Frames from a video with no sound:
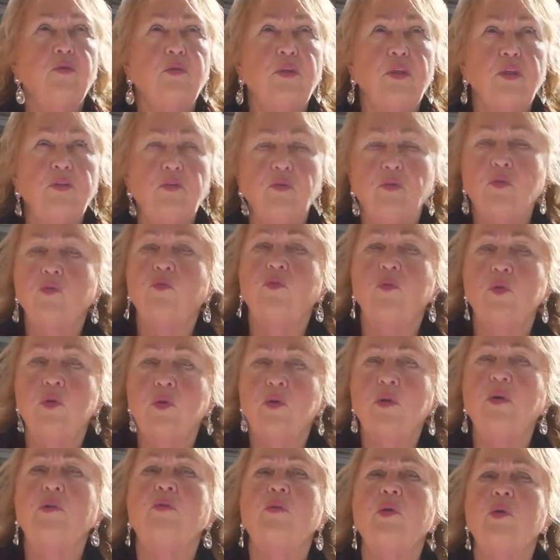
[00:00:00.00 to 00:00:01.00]
need to
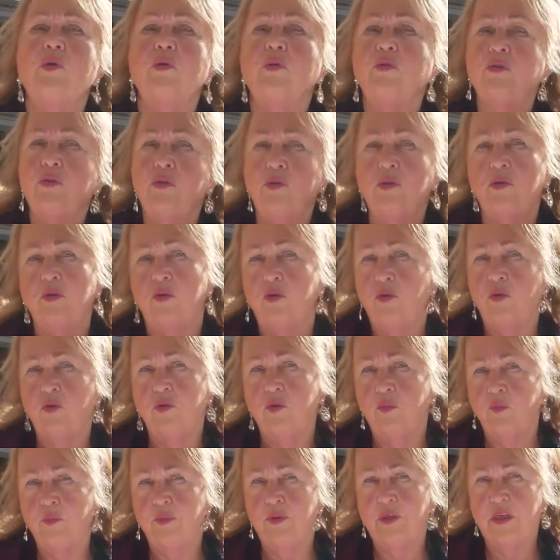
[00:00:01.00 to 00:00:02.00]
work on your
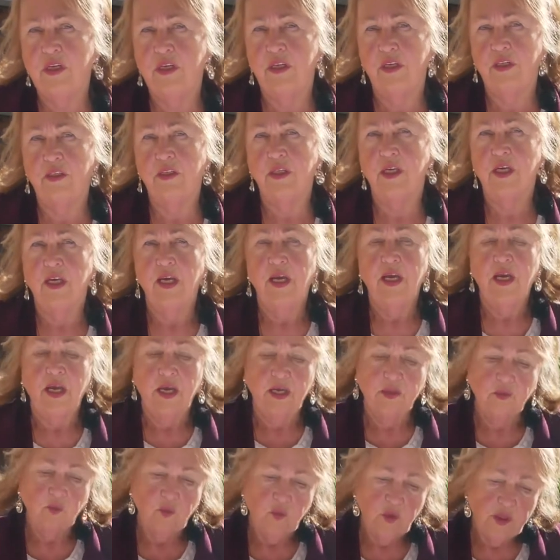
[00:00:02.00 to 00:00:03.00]
own brain.
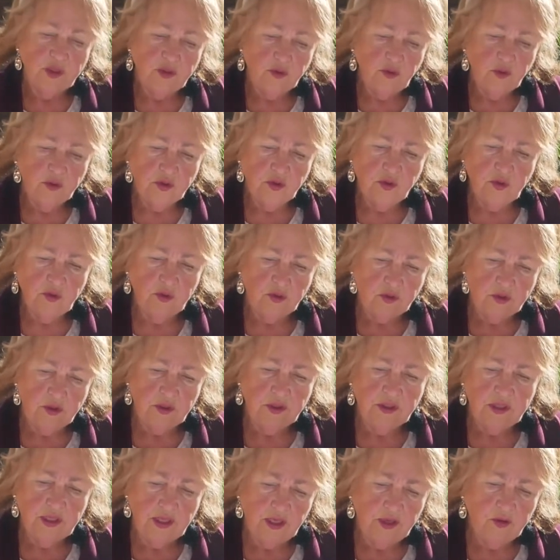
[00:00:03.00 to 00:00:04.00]
And when you sort
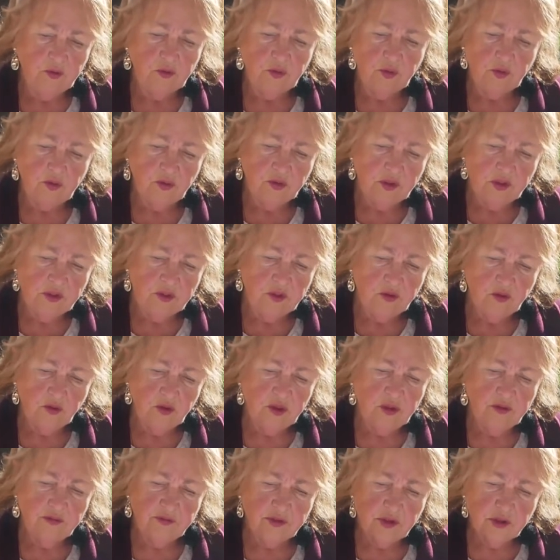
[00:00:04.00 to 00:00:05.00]
it out, you see you
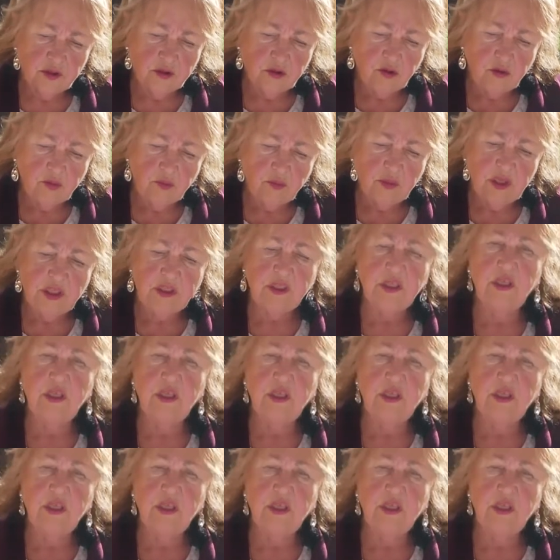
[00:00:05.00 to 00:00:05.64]
have so many